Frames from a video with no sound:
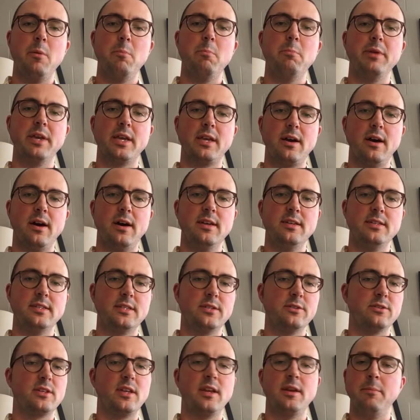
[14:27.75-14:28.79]
because
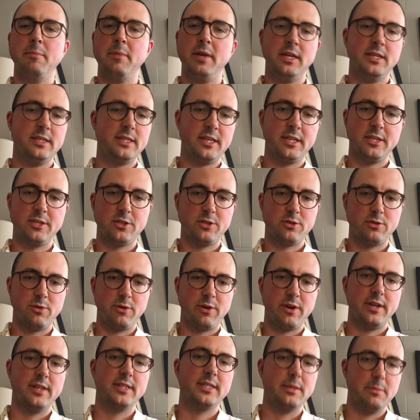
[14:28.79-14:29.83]
there's an amazing
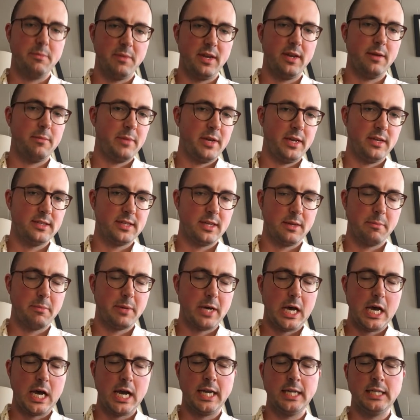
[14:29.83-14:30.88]
story to me,
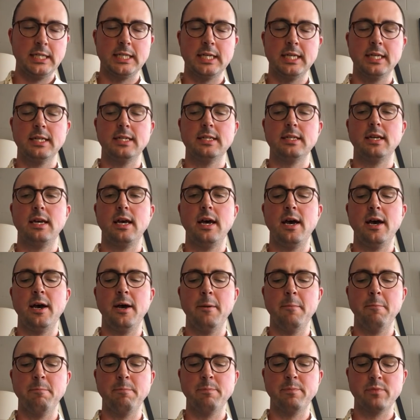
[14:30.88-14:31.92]
behind it.
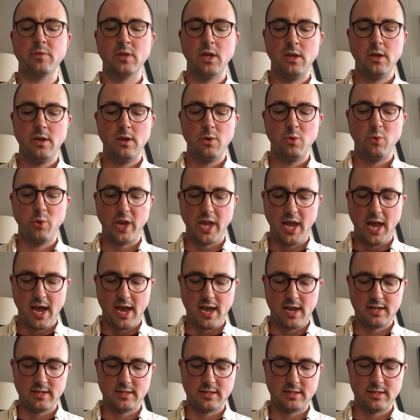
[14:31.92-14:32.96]
We
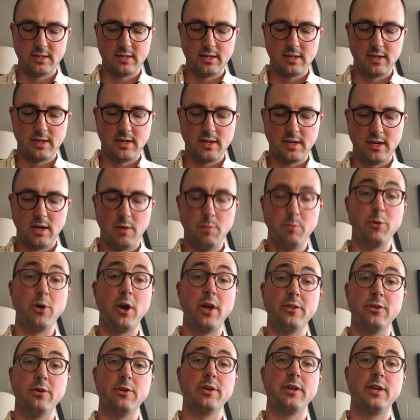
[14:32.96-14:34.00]
had a
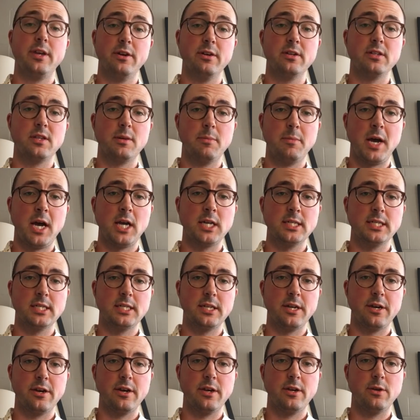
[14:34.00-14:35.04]
brother here at the
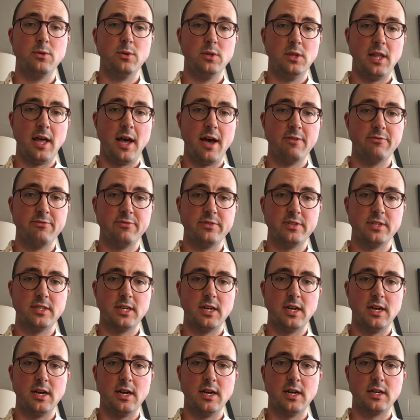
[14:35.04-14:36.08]
monastery who left
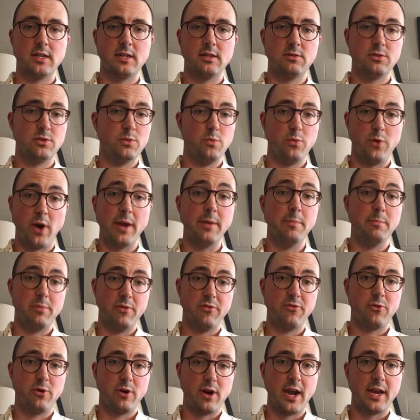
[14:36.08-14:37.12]
right
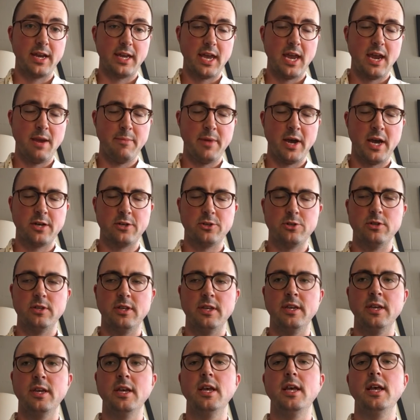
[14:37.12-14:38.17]
before I came,
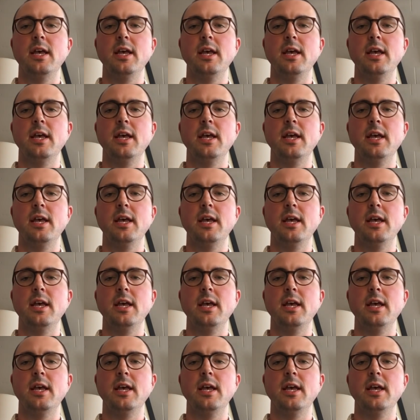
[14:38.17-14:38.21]
actually,